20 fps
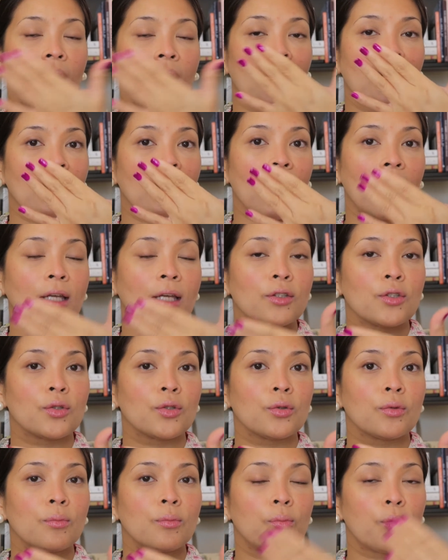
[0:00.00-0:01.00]
I like
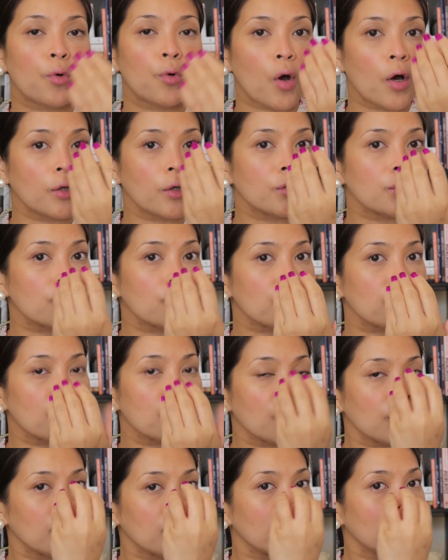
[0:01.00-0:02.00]
to bronze
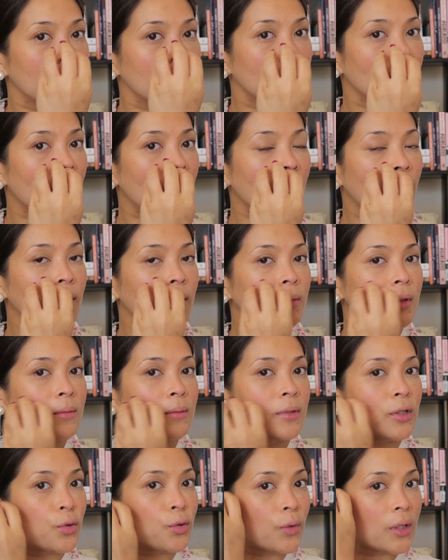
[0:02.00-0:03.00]
in
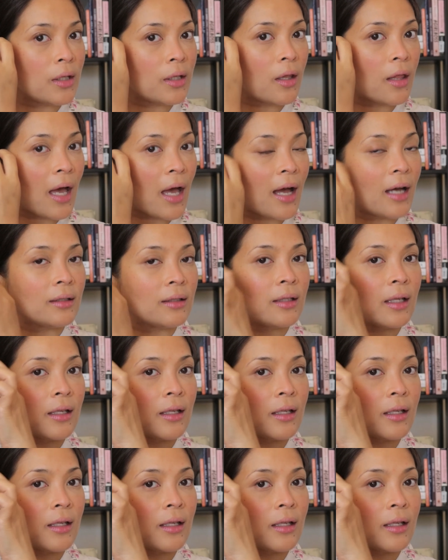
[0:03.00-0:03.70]
between that,